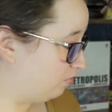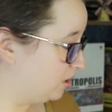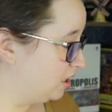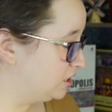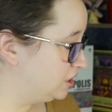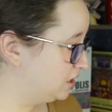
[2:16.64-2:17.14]

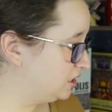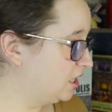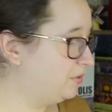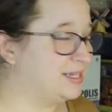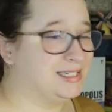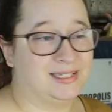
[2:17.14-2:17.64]
Let's just
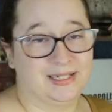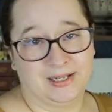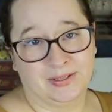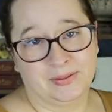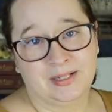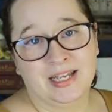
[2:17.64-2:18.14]
go
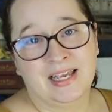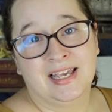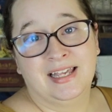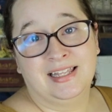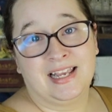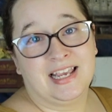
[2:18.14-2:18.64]
into
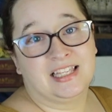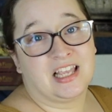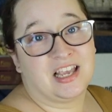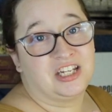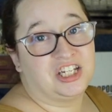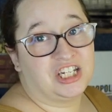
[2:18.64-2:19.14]
these
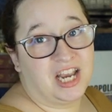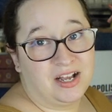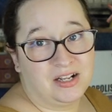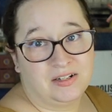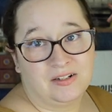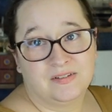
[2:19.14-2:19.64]

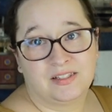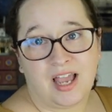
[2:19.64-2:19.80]
shells.